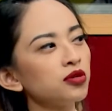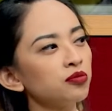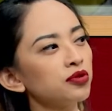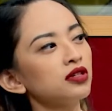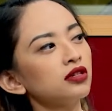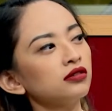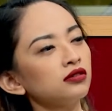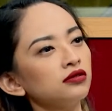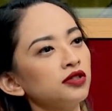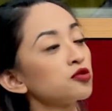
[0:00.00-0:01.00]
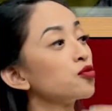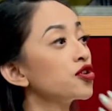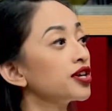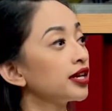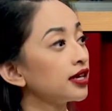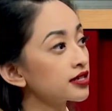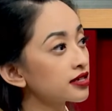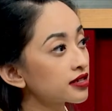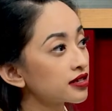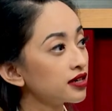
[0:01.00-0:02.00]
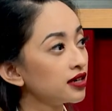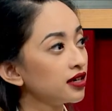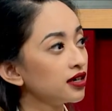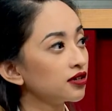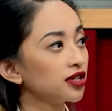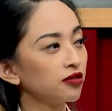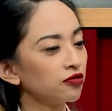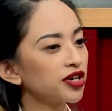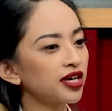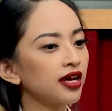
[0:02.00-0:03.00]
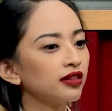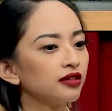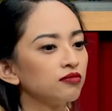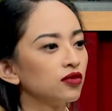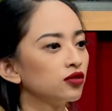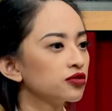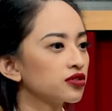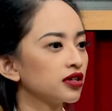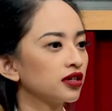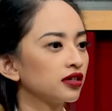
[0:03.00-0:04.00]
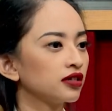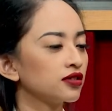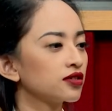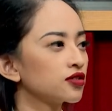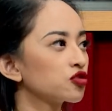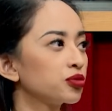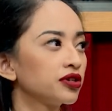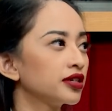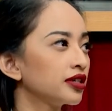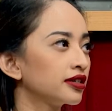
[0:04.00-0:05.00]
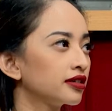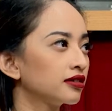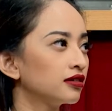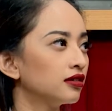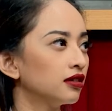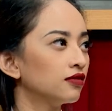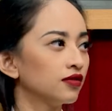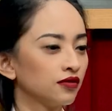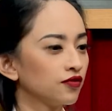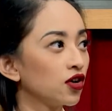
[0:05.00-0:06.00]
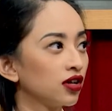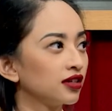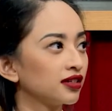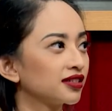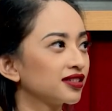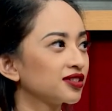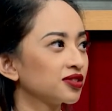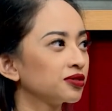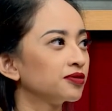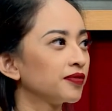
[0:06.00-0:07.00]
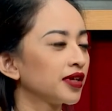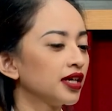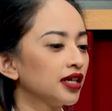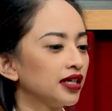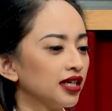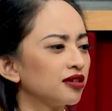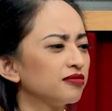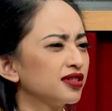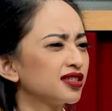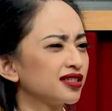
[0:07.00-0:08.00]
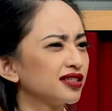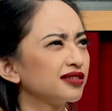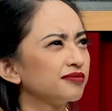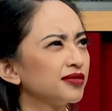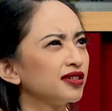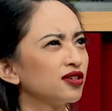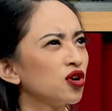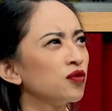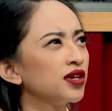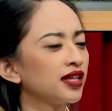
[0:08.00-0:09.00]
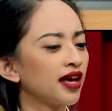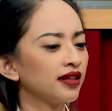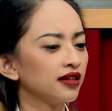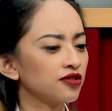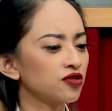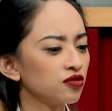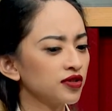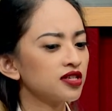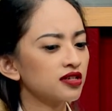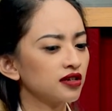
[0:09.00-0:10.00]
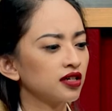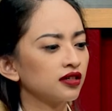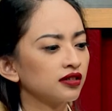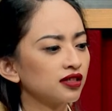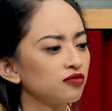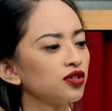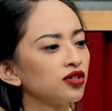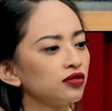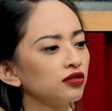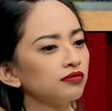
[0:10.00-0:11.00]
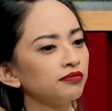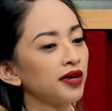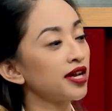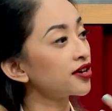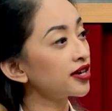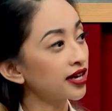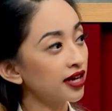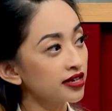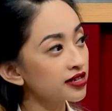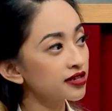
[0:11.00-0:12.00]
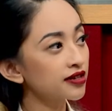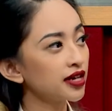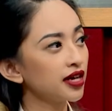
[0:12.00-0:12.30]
people who is more than us. Mm. That we're not the most uh, superior of, of, all. So, yeah, knowing that there's always uh, someone better than us,